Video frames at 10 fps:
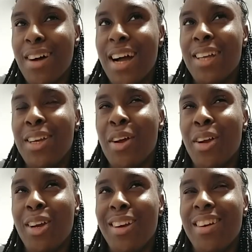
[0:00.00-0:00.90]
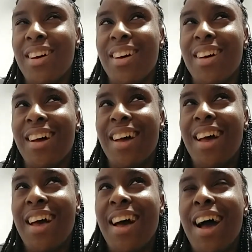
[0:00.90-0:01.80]
I don't,
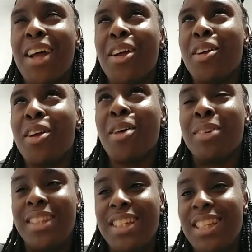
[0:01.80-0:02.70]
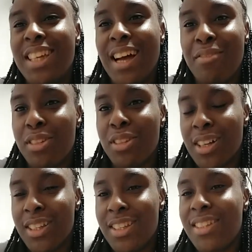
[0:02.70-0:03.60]
I don't know, but this year I've
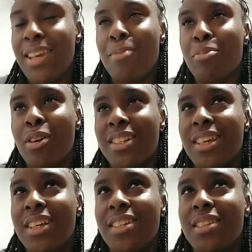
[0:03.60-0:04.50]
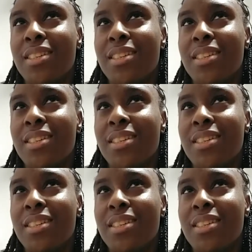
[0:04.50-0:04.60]
started the same process